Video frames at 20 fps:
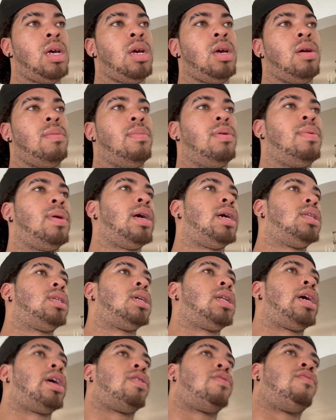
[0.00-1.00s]
but we had to
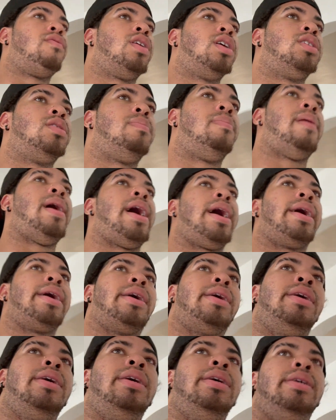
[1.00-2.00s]
like rush back
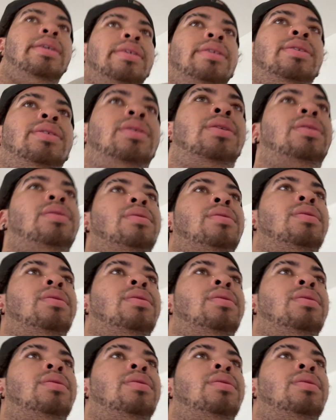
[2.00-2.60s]
because